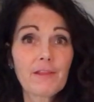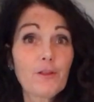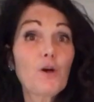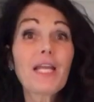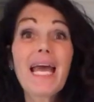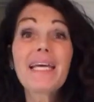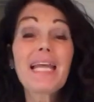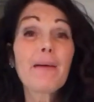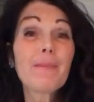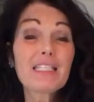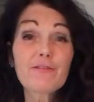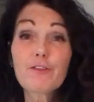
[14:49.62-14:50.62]
thought I
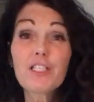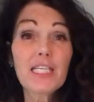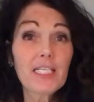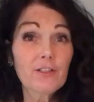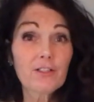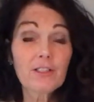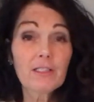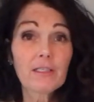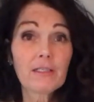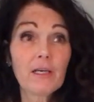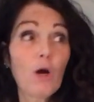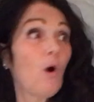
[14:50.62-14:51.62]
had MS for years,
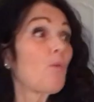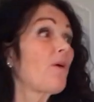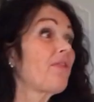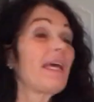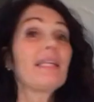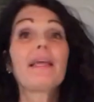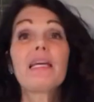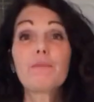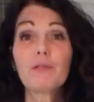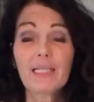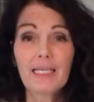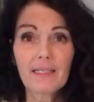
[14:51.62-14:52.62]
or what they
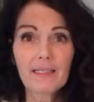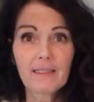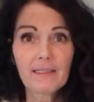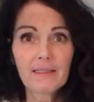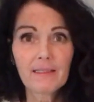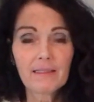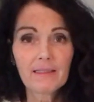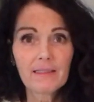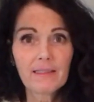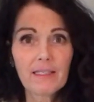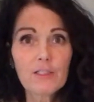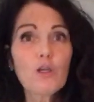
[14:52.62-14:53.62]
labeled it,
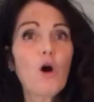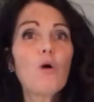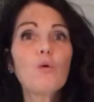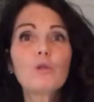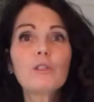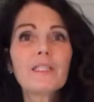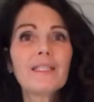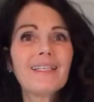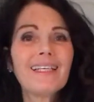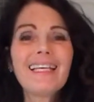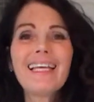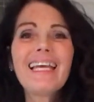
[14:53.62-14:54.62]
told
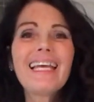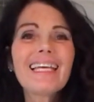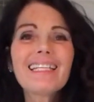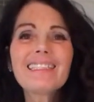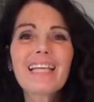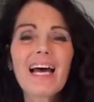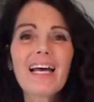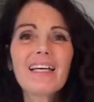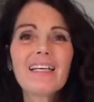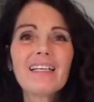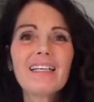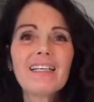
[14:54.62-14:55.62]
Hilda
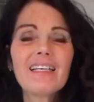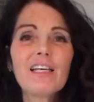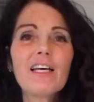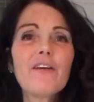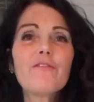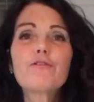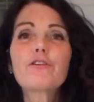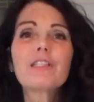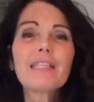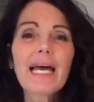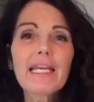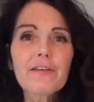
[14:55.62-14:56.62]
for
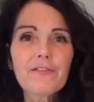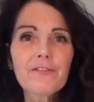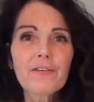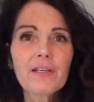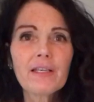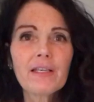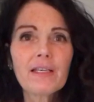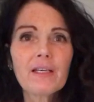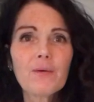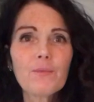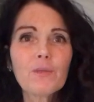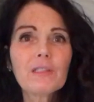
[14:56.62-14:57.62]
life
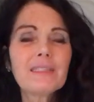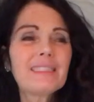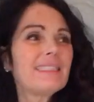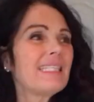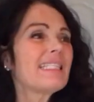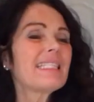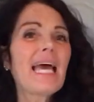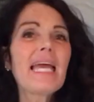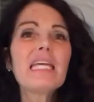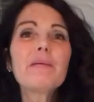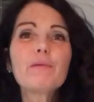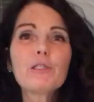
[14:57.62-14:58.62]
will
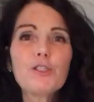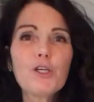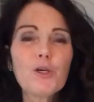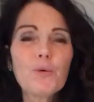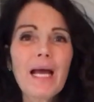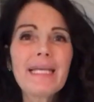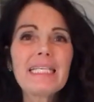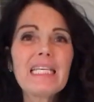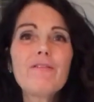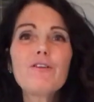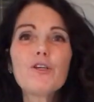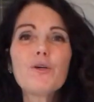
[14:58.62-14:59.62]
disable you and
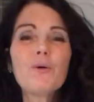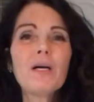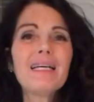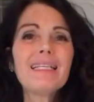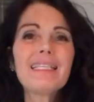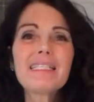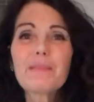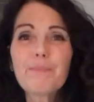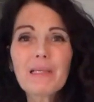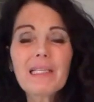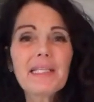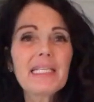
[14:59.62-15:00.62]
give you
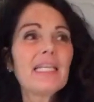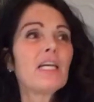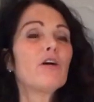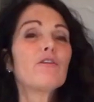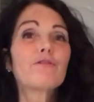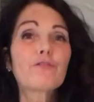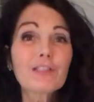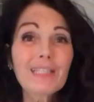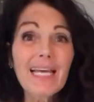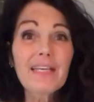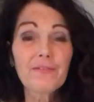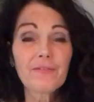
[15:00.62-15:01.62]
disability for
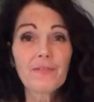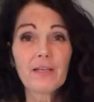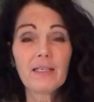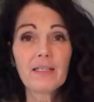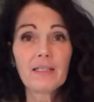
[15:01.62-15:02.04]
life.